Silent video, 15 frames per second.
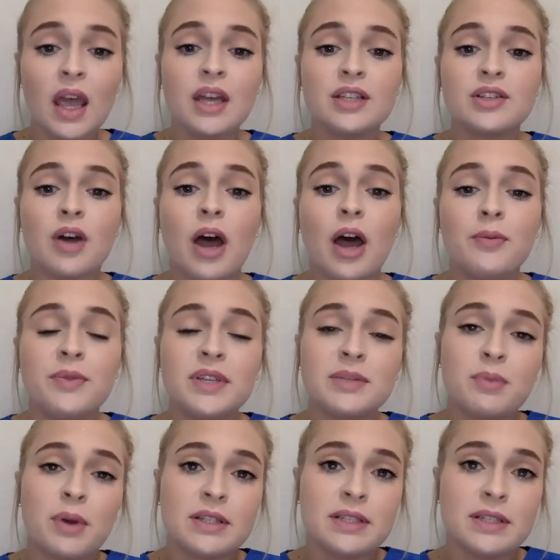So I hope this
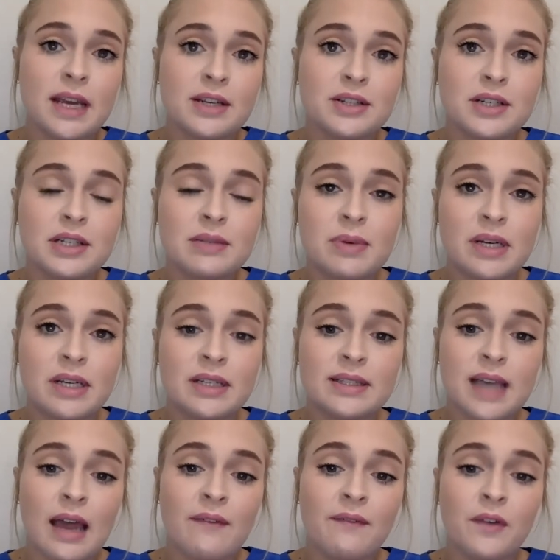presentation has been
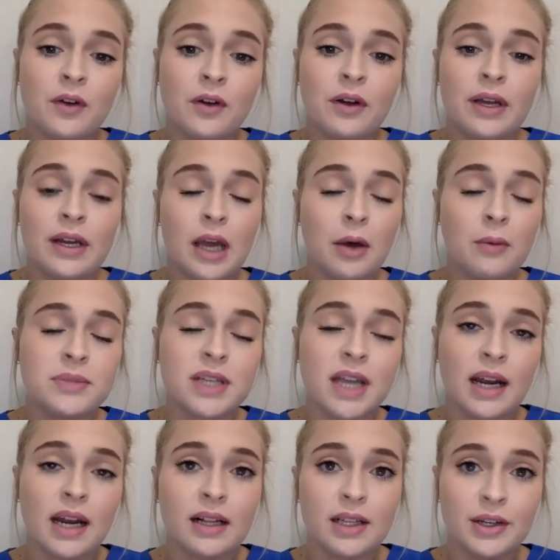insightful and helped
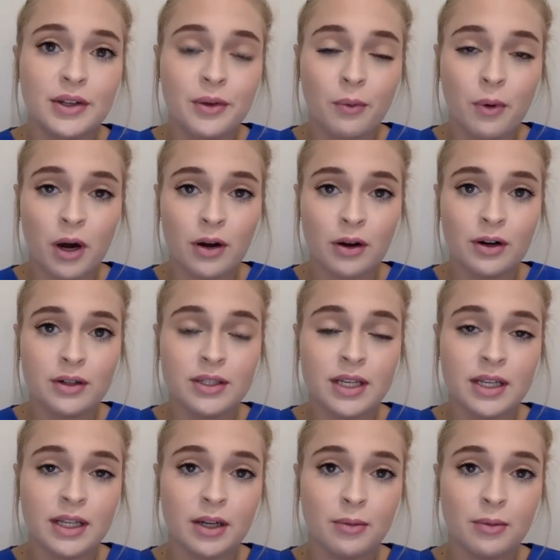kind of clear the waters a
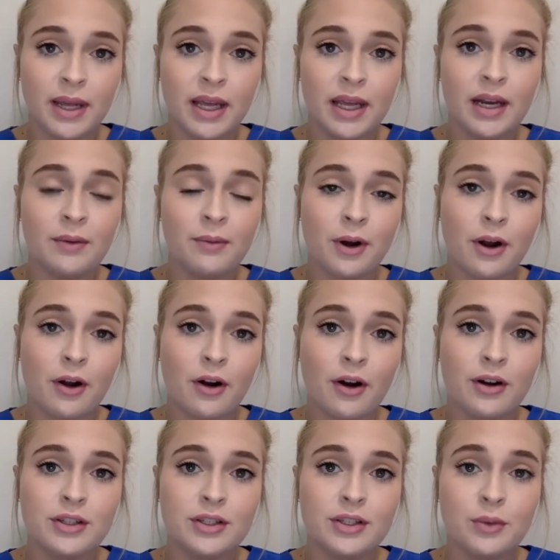little bit in
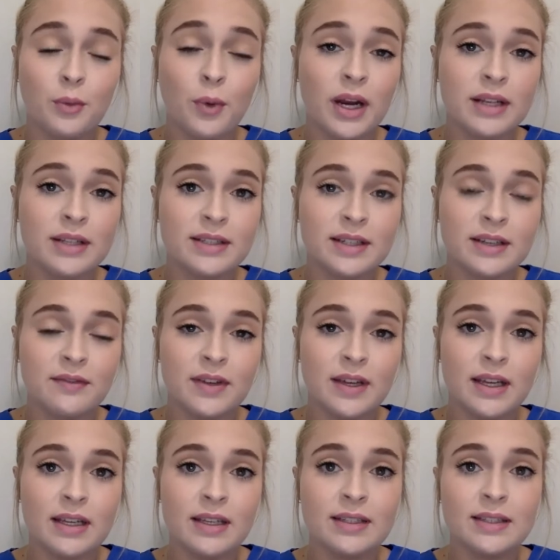regards to what a SNF
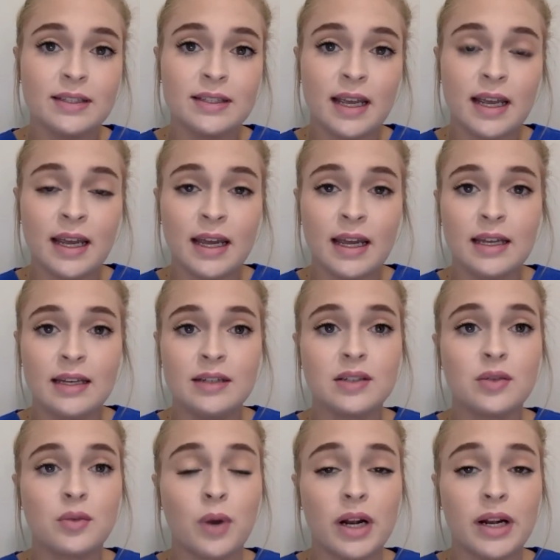is and
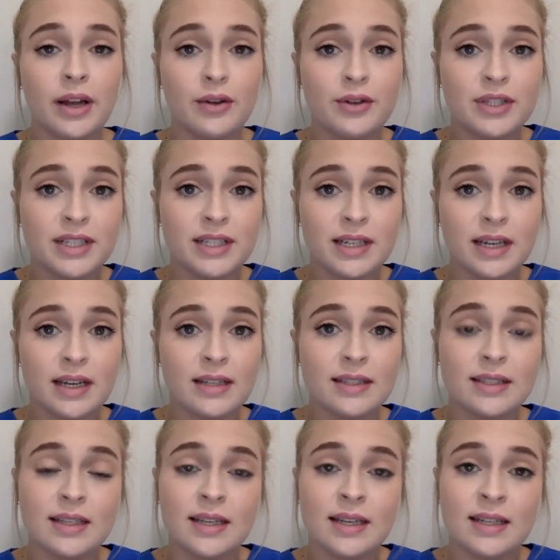what an OT does
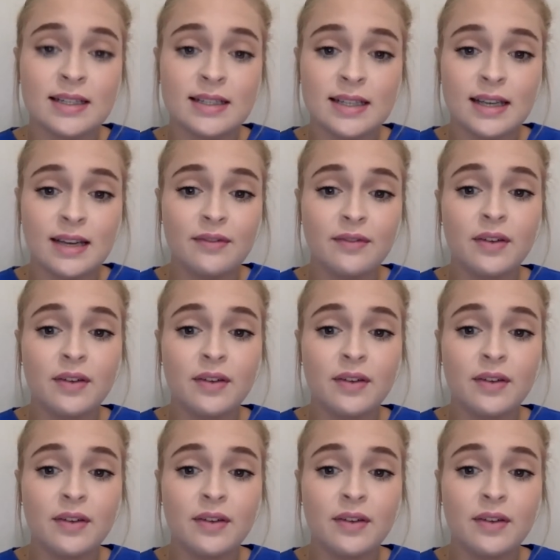in a SNF.